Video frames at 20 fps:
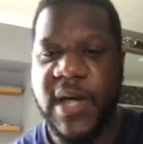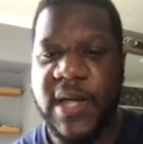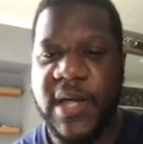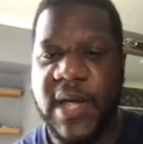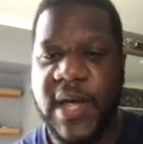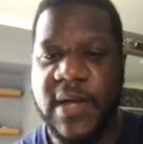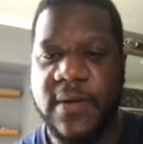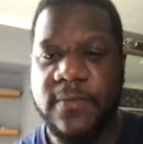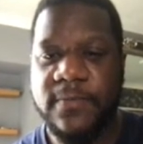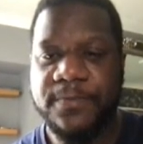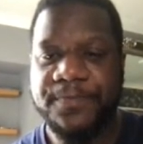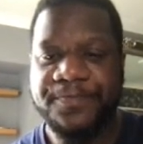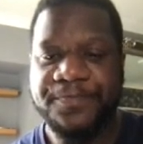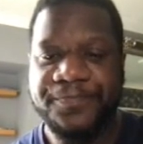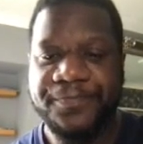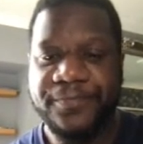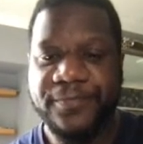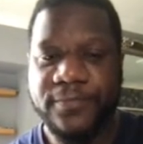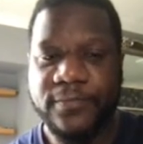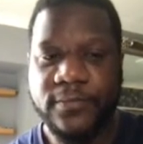again,
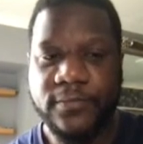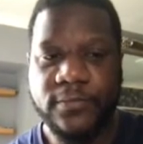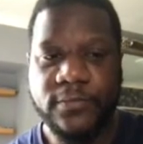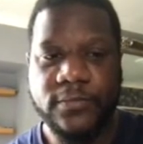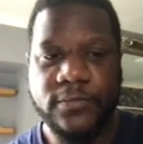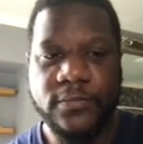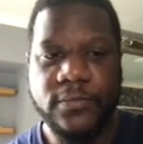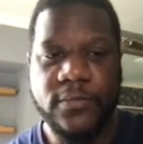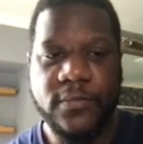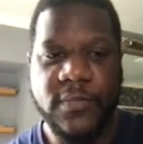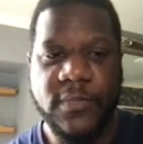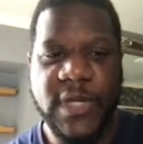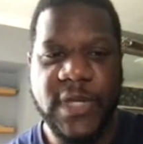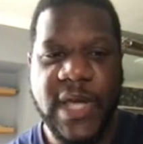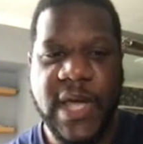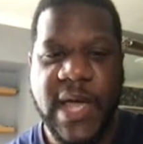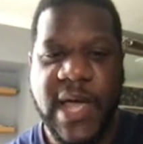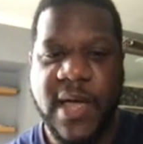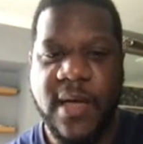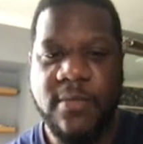
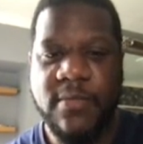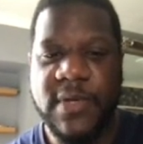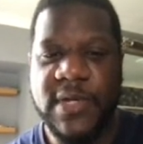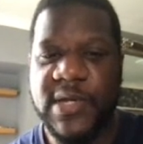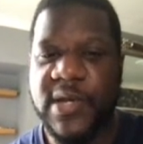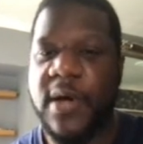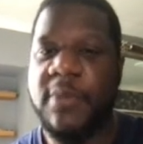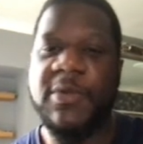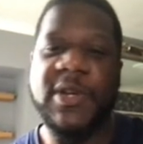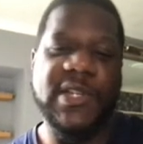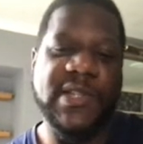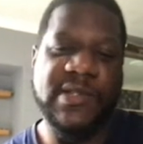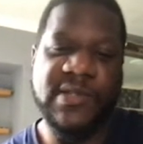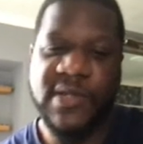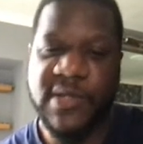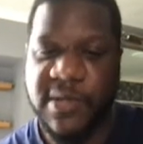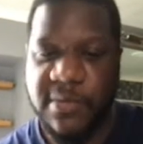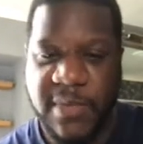It's not much, it's just a